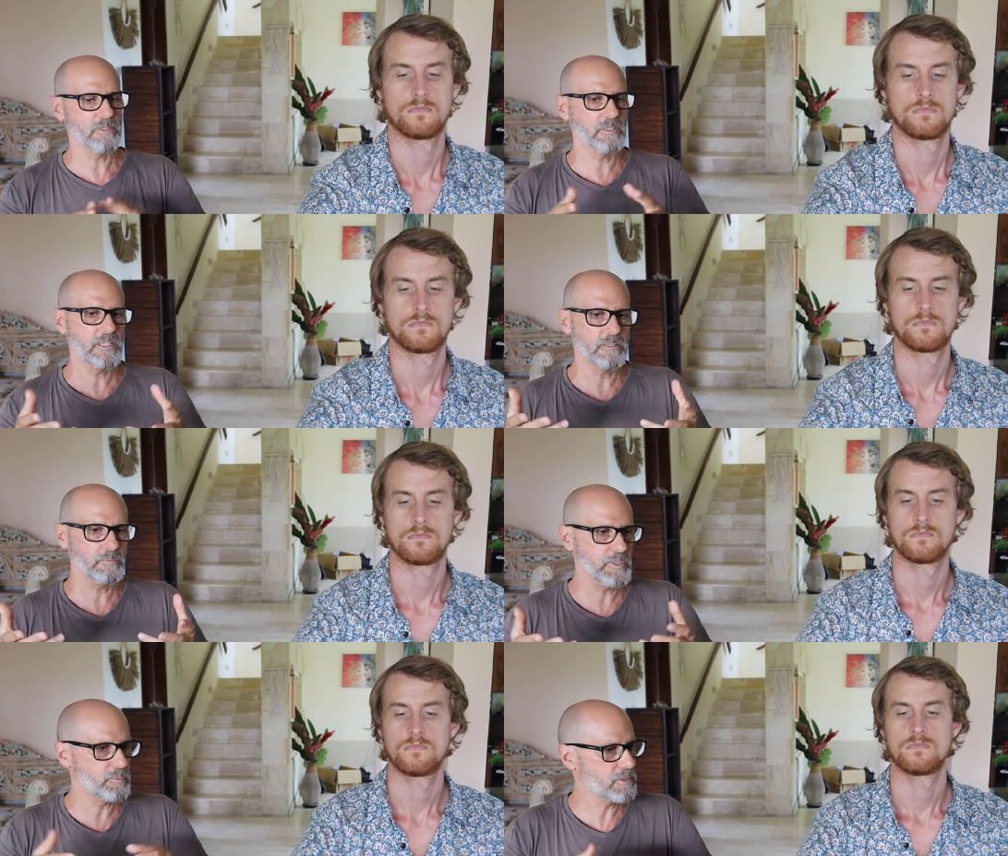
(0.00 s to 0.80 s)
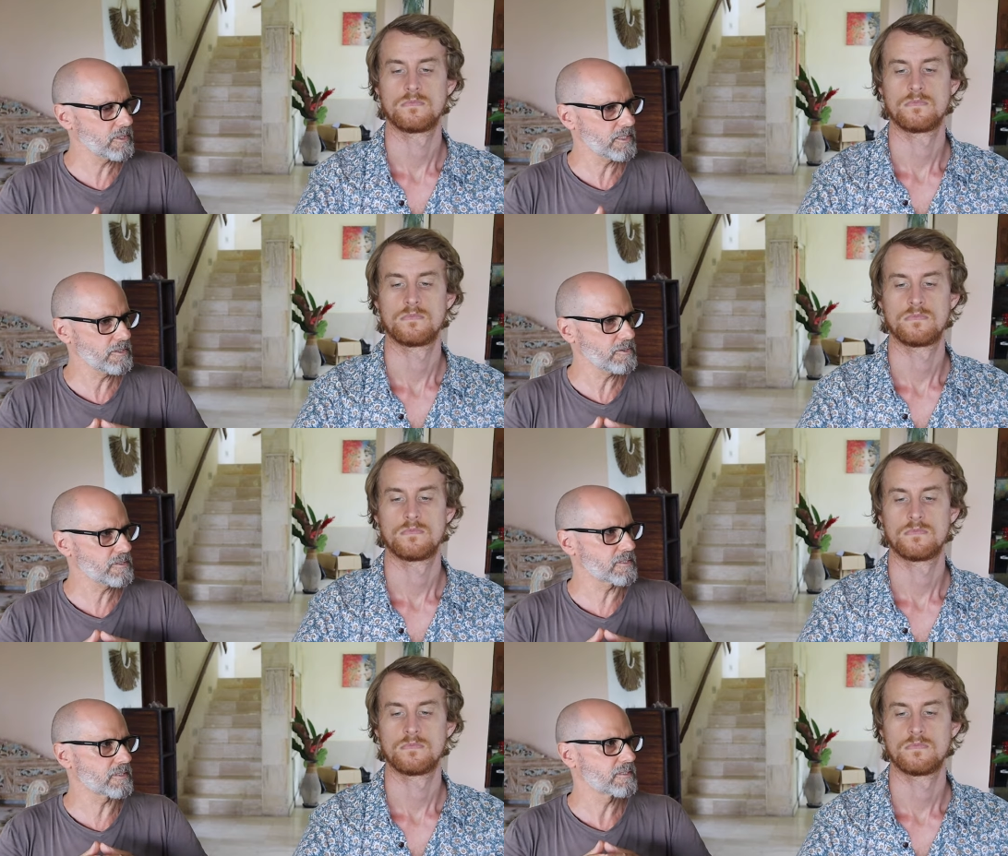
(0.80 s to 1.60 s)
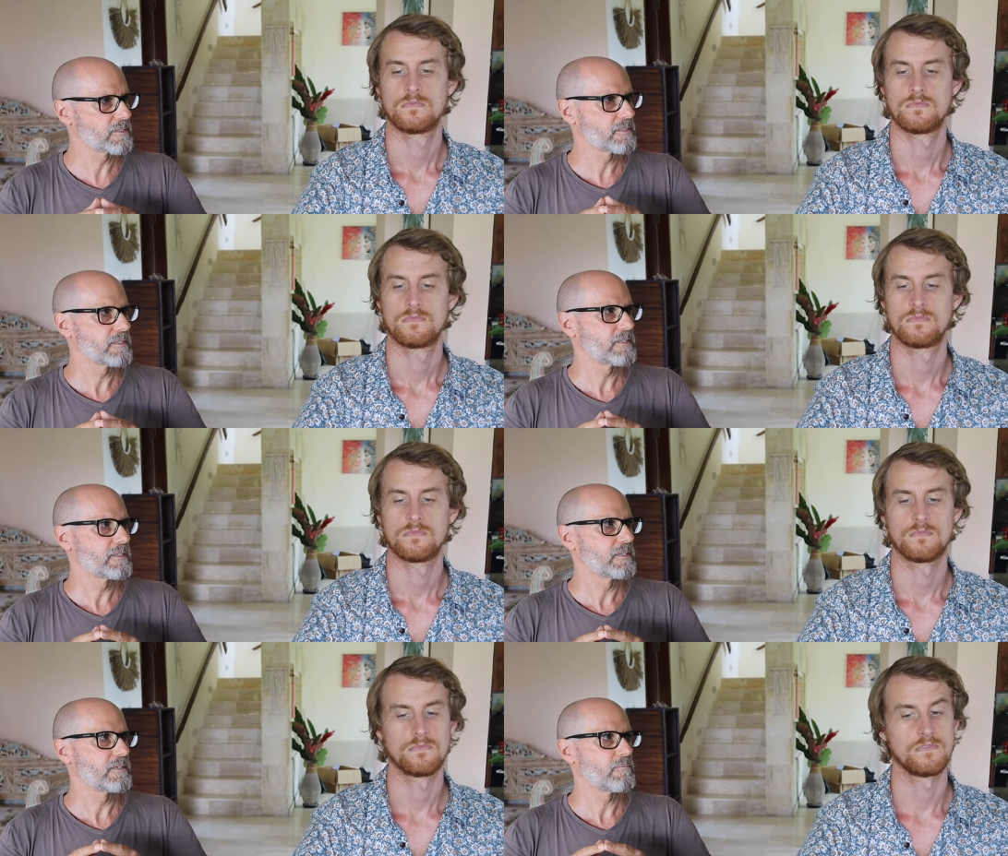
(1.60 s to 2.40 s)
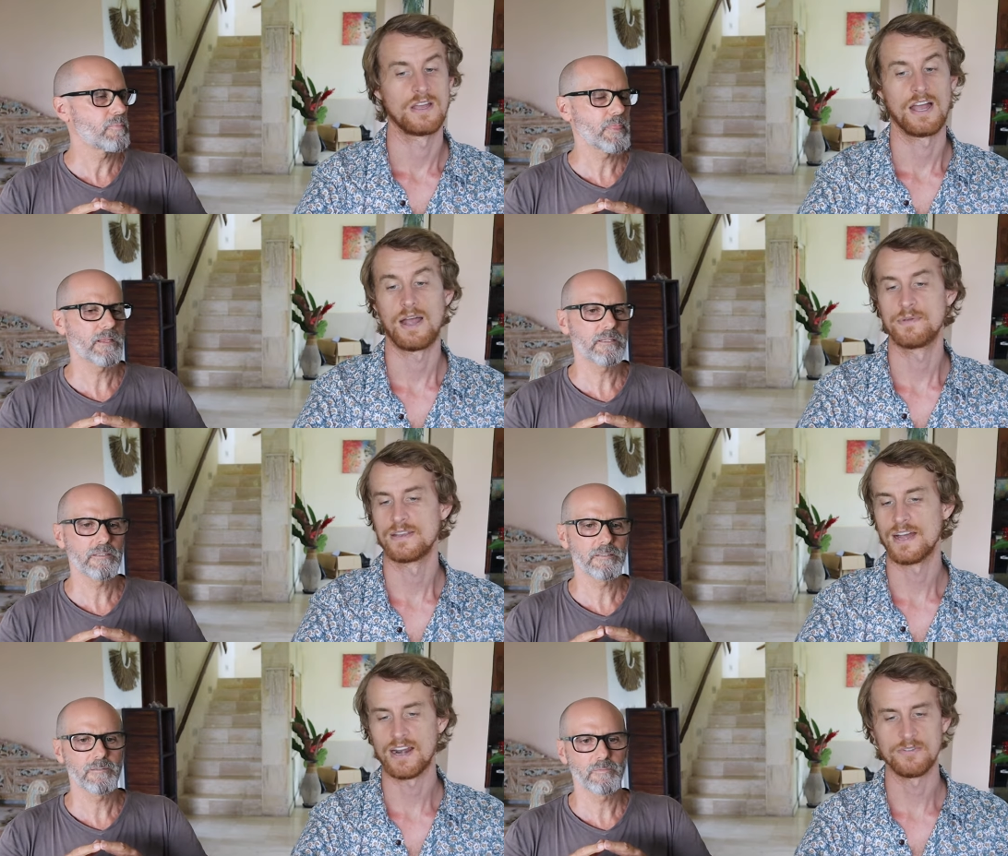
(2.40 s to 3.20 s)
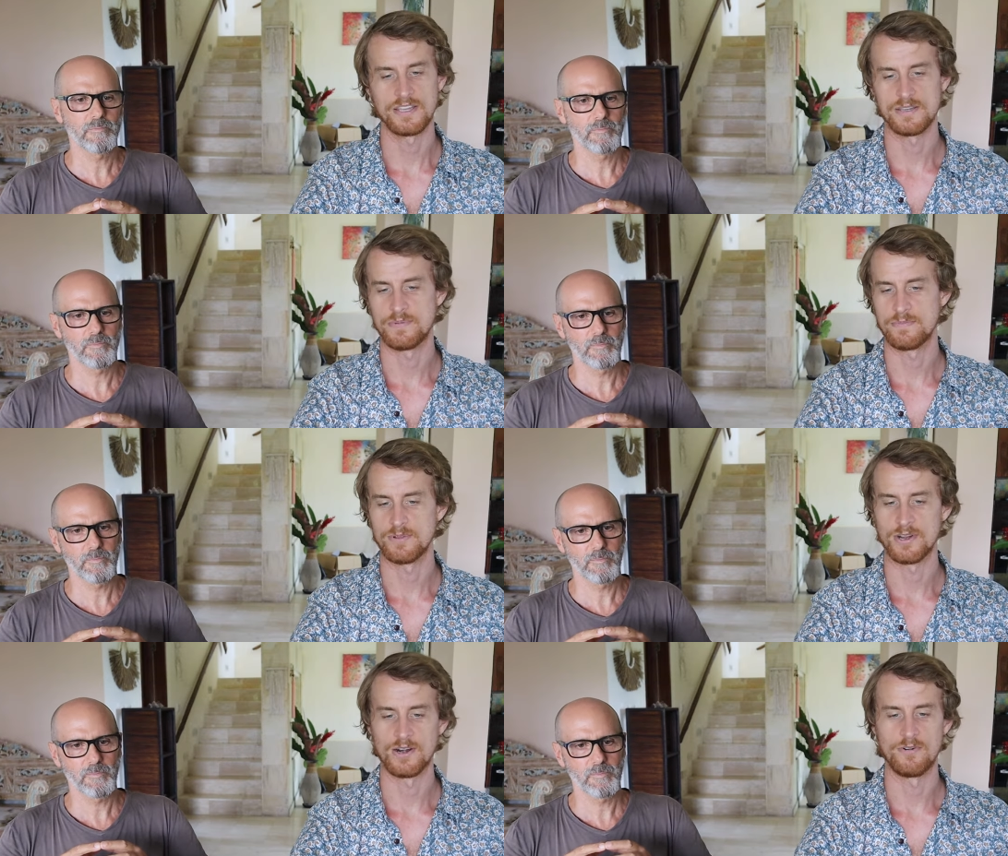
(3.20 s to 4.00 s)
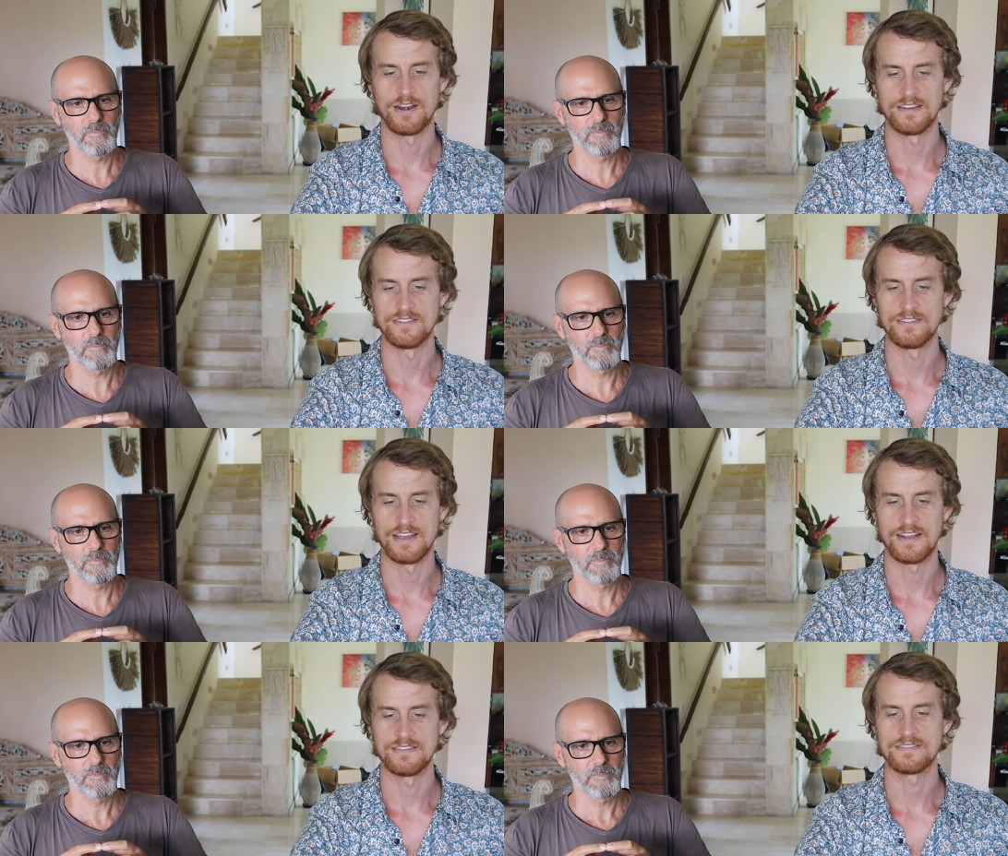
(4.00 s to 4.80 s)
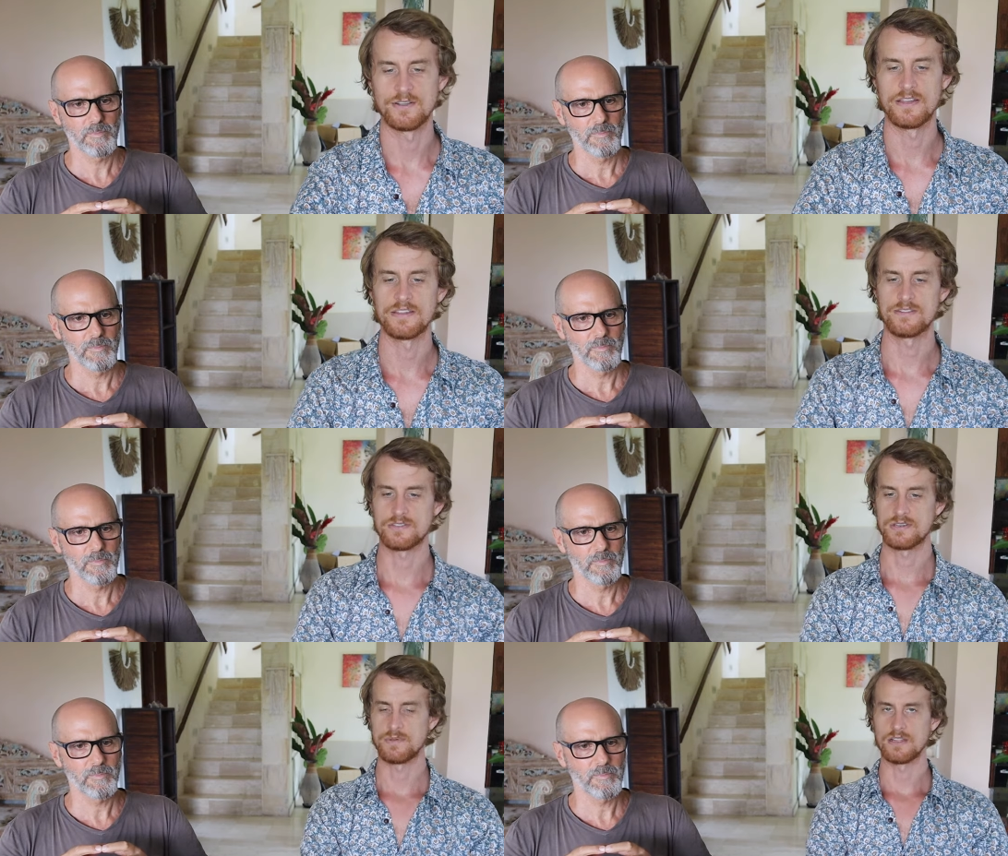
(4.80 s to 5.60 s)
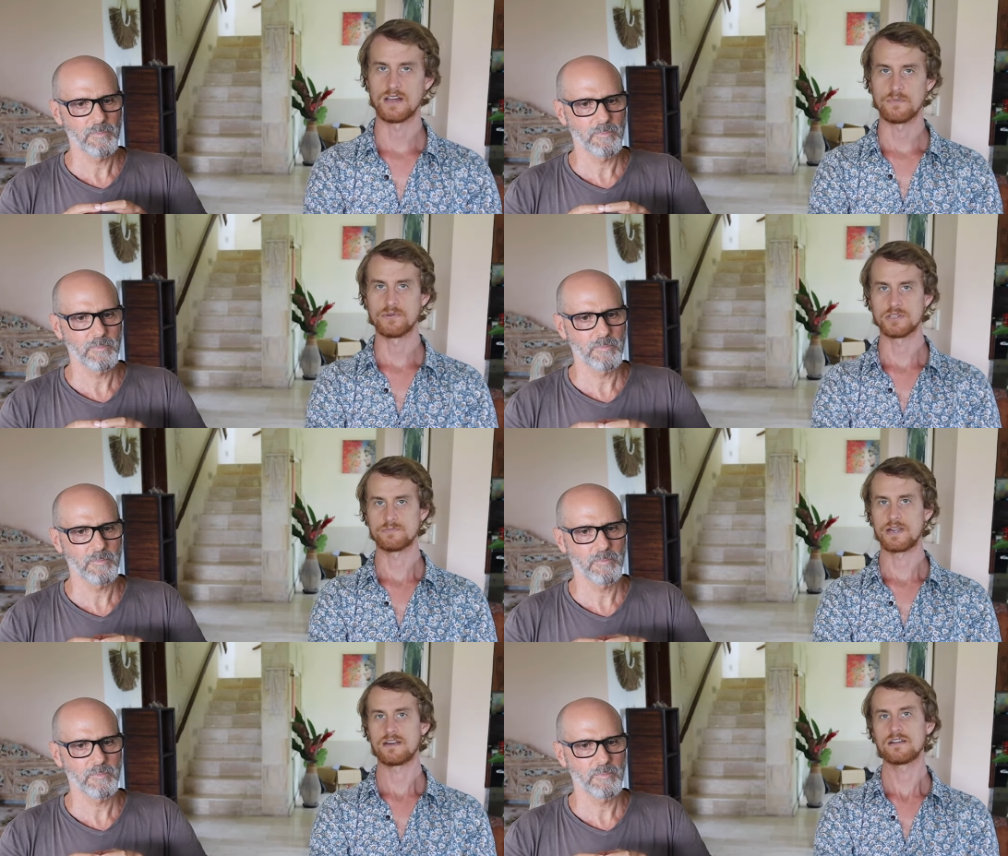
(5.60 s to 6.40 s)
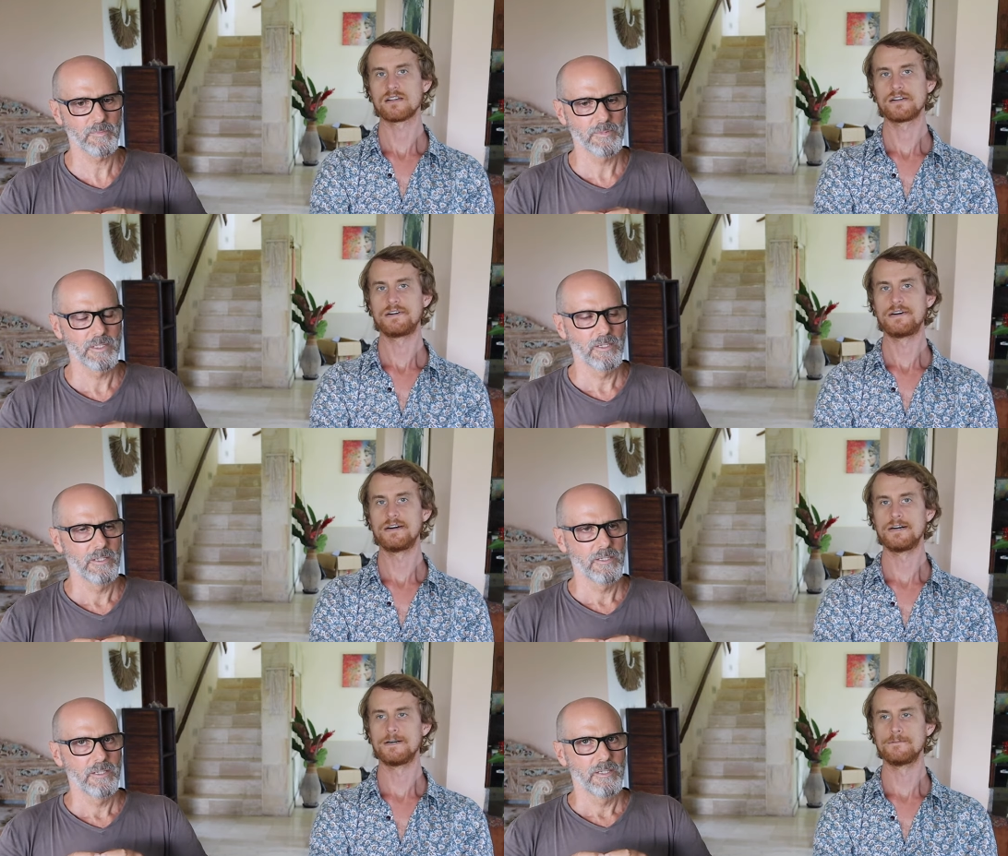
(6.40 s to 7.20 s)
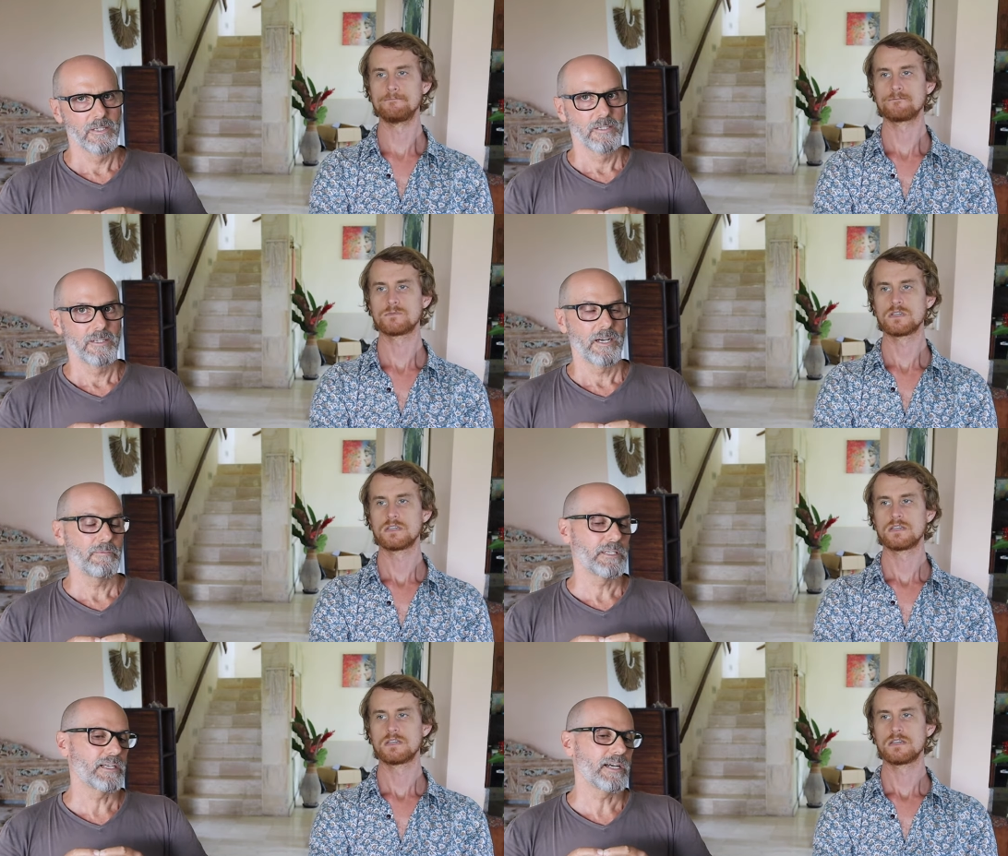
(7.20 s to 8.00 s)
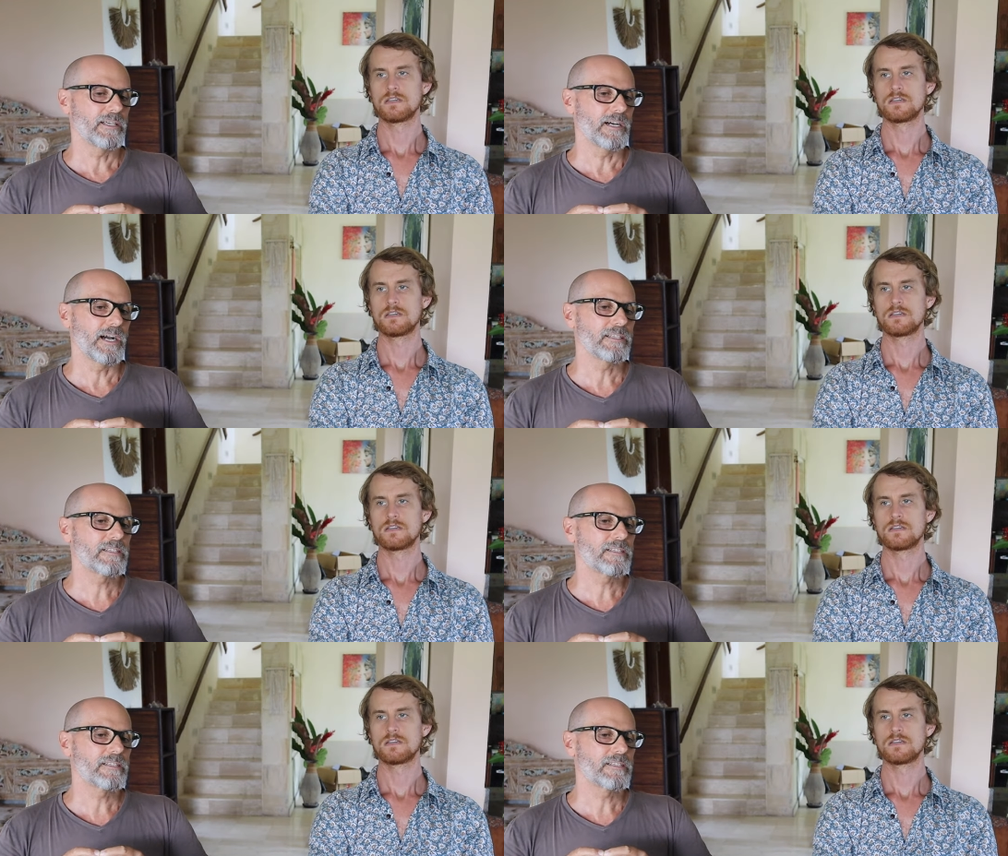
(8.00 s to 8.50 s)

Speaker 1: well, then people are going to use it.
Speaker 2: I mean, I don't think that people are going to want to do that. So I think there's going to be a lot of
Speaker 1: pushback. Um, I mean, I, I